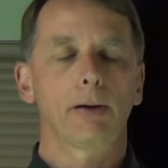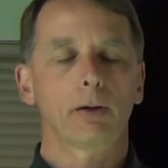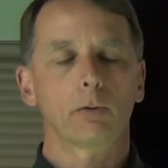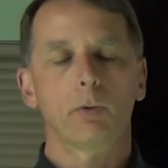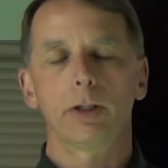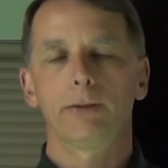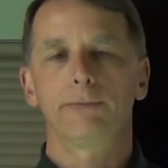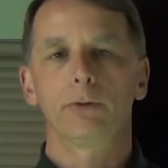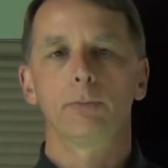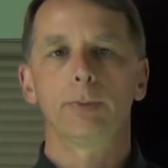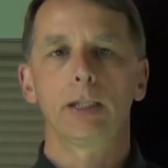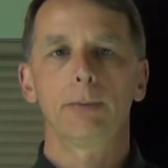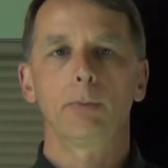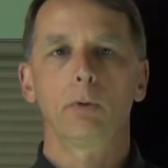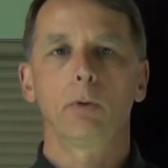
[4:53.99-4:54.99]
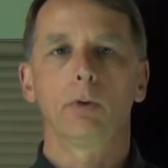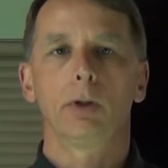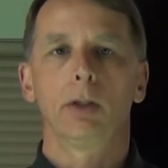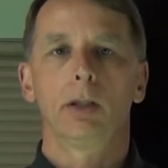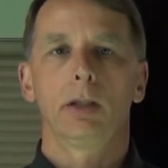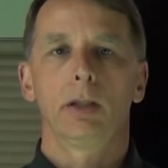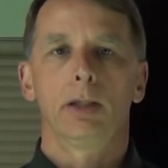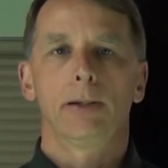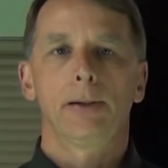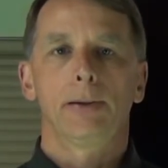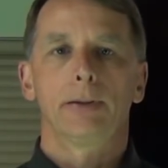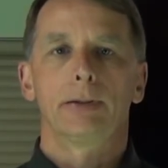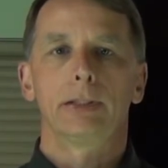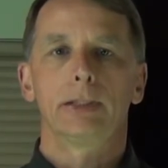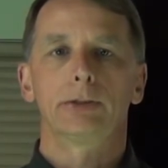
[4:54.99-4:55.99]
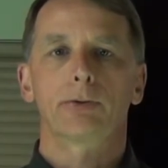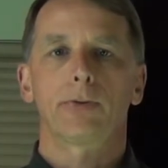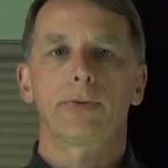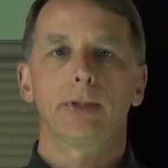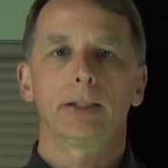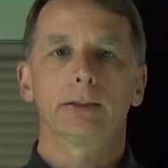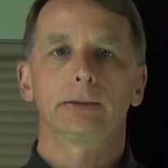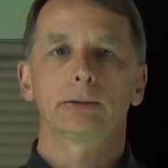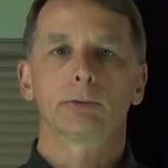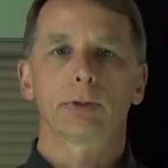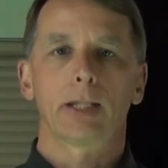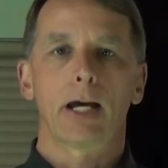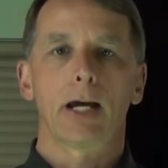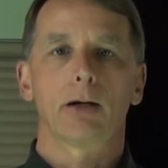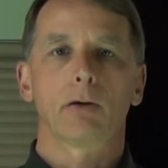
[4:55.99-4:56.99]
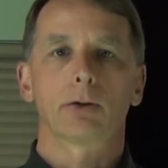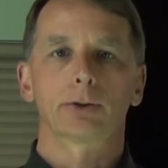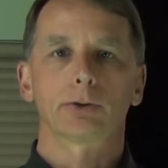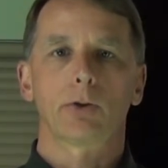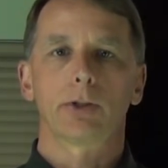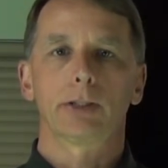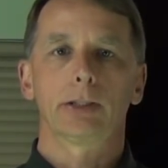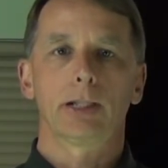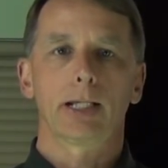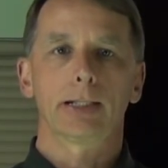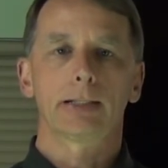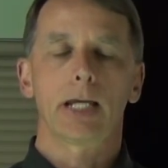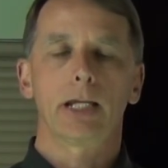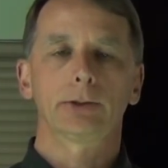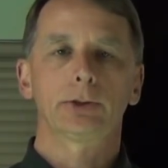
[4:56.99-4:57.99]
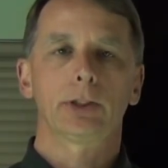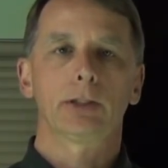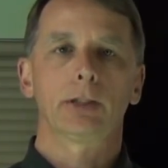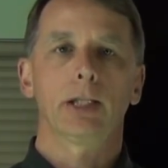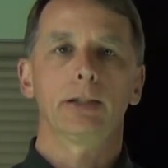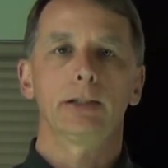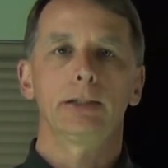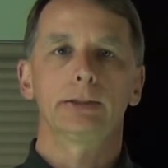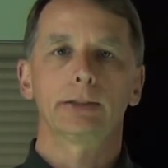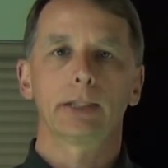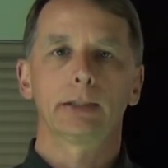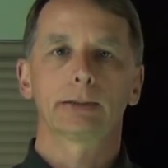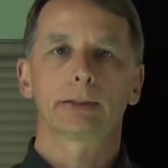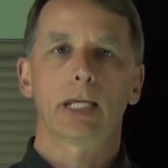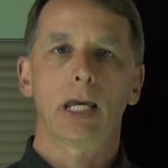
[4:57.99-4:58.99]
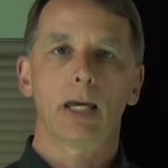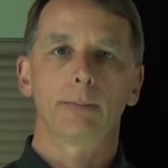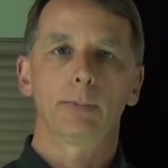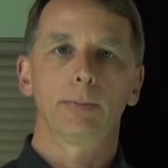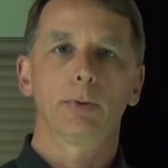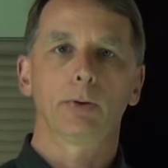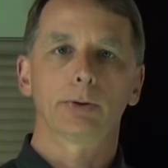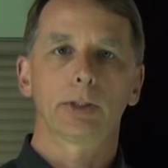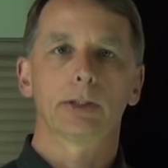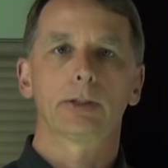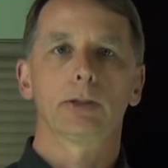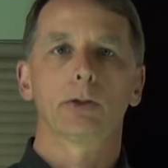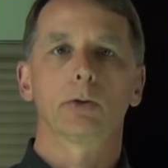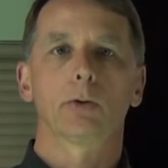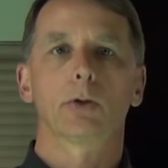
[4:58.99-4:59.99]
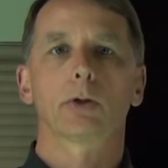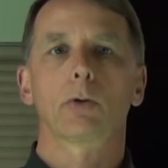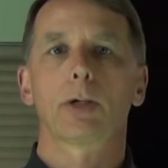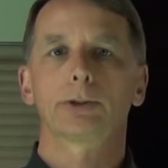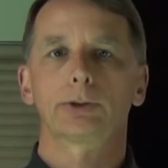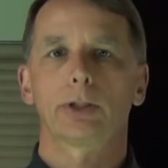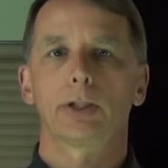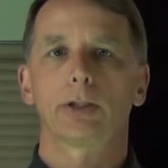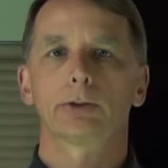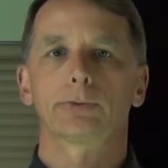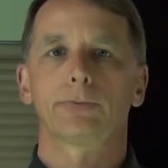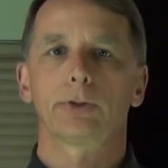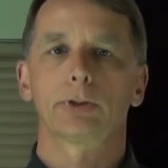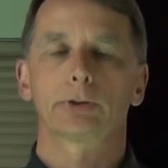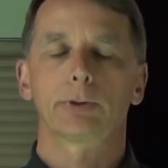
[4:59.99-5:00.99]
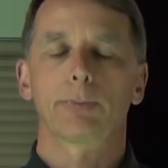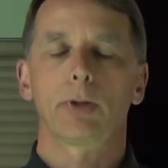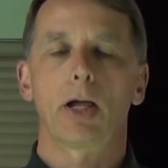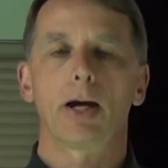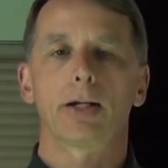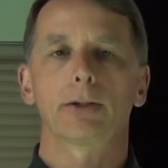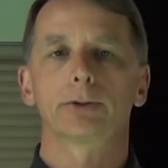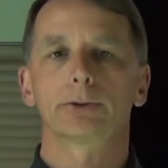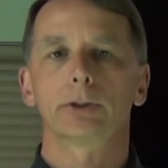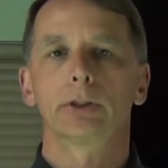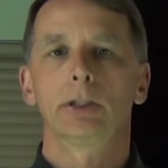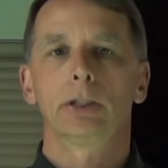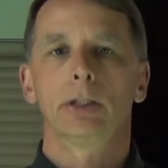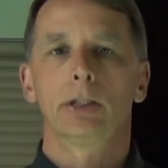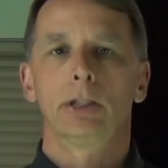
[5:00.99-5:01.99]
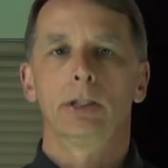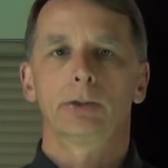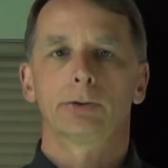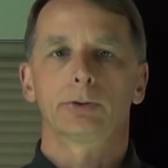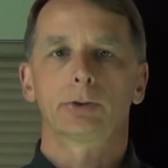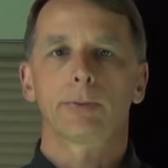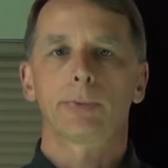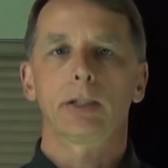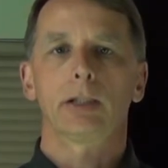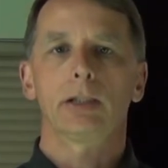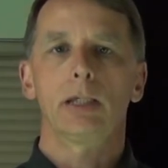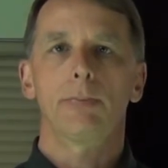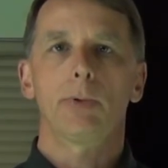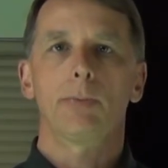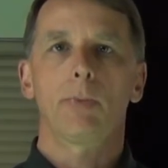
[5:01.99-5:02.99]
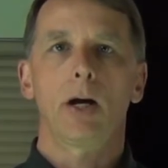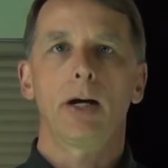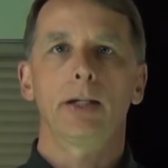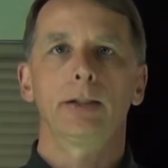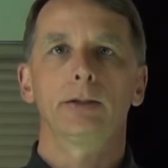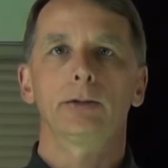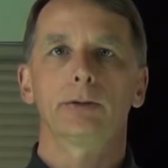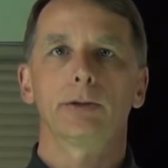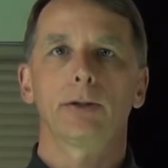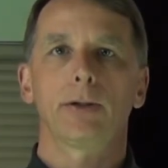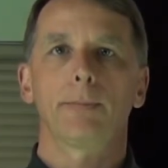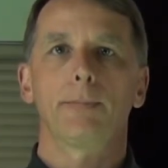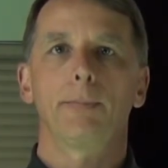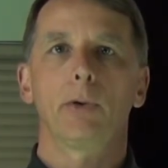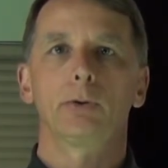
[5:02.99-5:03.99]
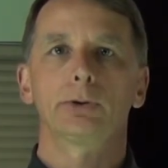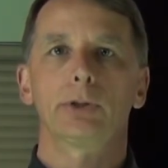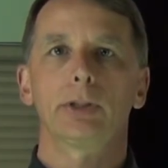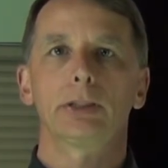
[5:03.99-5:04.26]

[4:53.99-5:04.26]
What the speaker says: quite a few people. These are things that are starting to get attention, and these things can be built into your questionnaires for your suppliers. So something to keep in mind, most